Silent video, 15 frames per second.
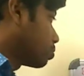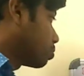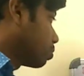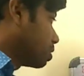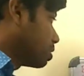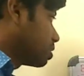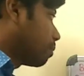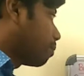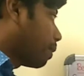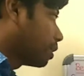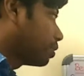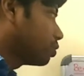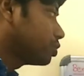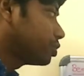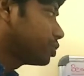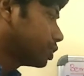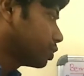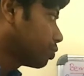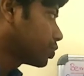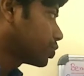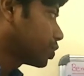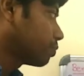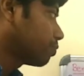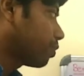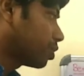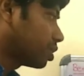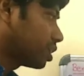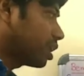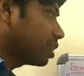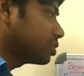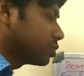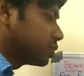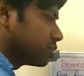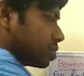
So this is the Bernoulli's equation for duct.